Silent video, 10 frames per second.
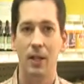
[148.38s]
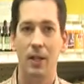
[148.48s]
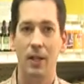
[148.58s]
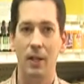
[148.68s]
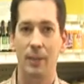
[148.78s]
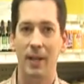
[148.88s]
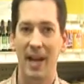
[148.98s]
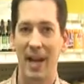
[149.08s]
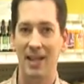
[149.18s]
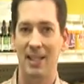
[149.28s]
It
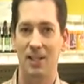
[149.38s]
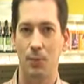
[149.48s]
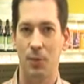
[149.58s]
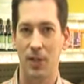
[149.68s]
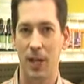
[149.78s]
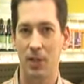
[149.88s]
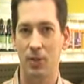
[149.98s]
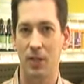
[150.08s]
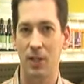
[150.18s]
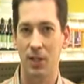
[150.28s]
acts as a protector
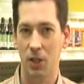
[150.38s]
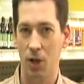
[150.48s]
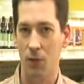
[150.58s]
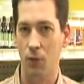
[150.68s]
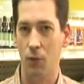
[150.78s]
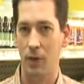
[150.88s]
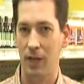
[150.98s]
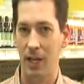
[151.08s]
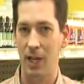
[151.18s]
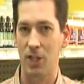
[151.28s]
against harmful
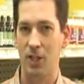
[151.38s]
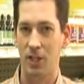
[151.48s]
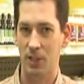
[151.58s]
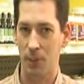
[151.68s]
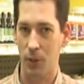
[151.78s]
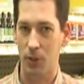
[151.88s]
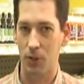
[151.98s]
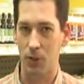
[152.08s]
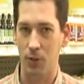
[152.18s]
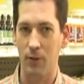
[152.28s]
radiation
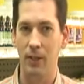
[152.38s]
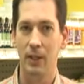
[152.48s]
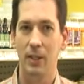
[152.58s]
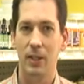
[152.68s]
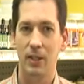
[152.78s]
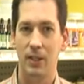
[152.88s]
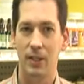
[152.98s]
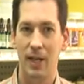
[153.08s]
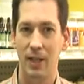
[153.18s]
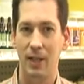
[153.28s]
exposure.
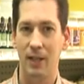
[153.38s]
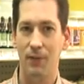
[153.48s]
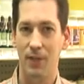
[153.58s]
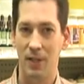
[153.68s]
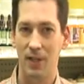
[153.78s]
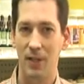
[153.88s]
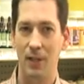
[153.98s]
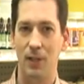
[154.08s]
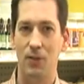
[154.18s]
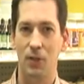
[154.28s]
Scientific
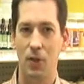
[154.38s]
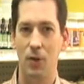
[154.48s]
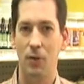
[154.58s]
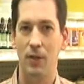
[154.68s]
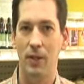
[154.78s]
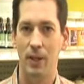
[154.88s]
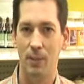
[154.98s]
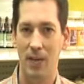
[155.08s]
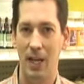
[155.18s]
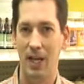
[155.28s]
studies have shown that
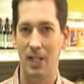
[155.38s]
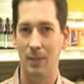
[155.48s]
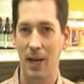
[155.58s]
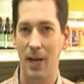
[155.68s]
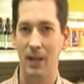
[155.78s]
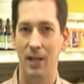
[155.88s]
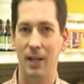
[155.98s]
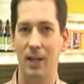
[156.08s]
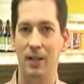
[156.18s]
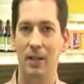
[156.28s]
potassium
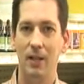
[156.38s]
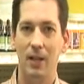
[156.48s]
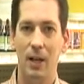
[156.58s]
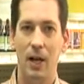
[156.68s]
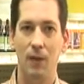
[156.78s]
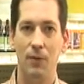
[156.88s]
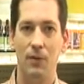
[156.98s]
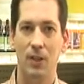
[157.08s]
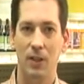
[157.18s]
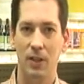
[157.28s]
iodine
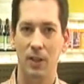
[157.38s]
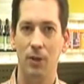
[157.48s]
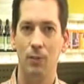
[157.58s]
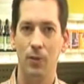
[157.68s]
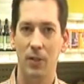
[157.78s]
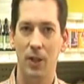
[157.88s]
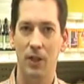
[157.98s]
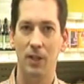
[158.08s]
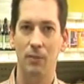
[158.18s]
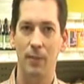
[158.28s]
offers a clear,
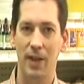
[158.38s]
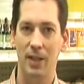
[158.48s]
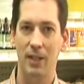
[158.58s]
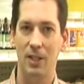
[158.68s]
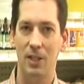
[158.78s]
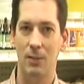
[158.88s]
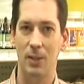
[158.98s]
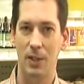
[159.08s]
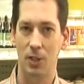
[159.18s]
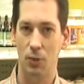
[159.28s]
productive mechanism
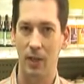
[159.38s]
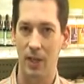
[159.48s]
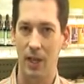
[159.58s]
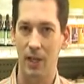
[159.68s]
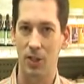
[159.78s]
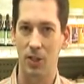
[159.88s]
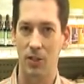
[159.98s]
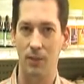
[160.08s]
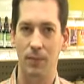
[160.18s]
against radiation.